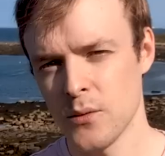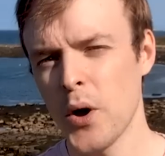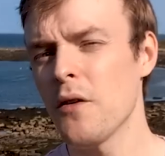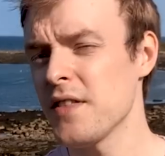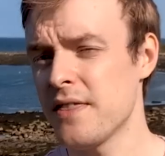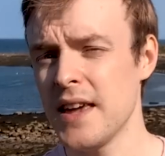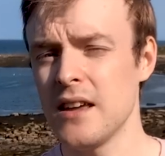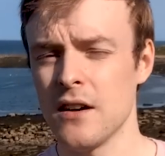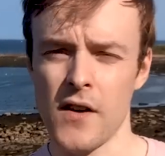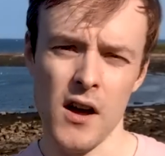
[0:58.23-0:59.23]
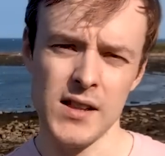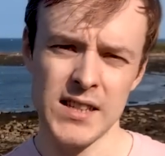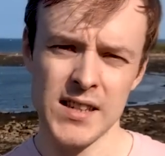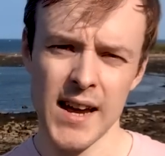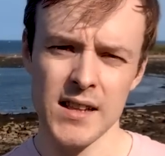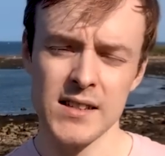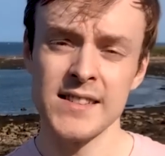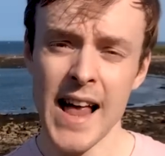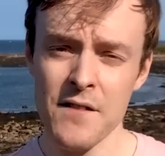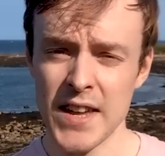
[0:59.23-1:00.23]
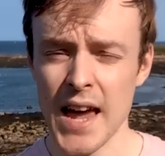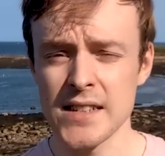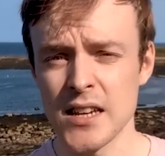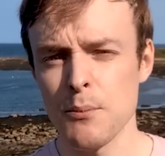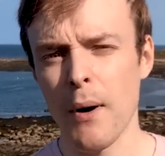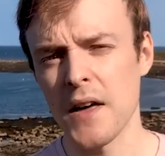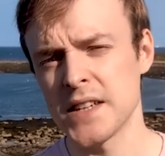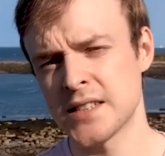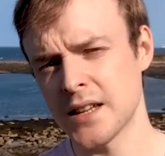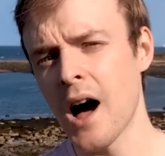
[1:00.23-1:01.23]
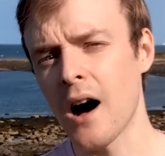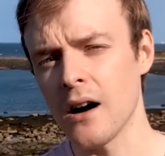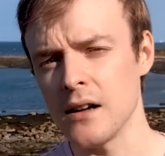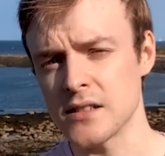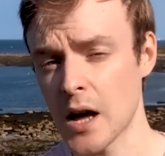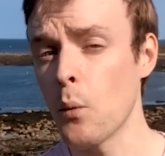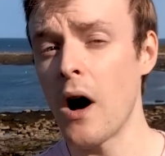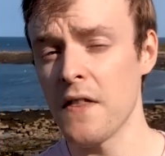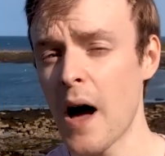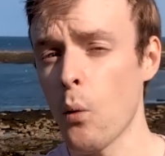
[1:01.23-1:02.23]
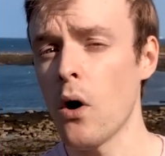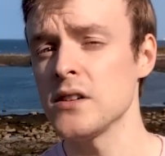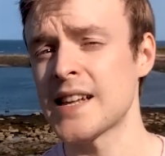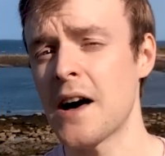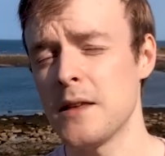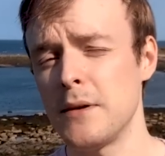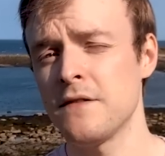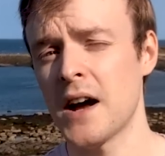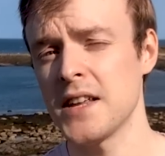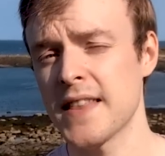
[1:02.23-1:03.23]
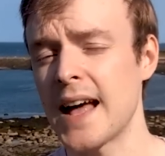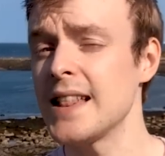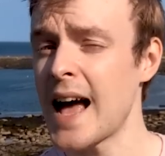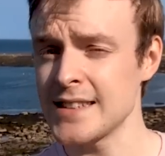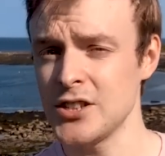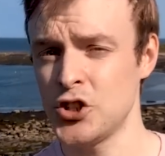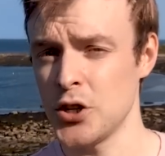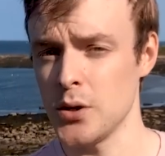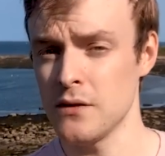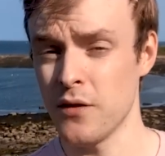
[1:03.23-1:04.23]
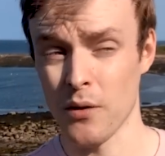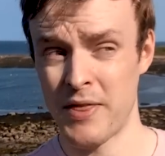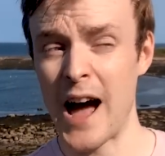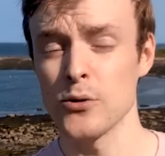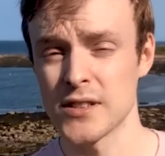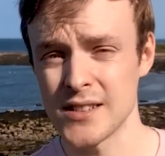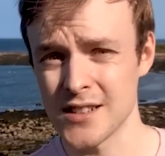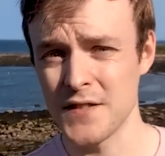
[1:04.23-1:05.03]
We often think of early sailors navigating by the stars, and while that was how they'd been finding their latitude for thousands of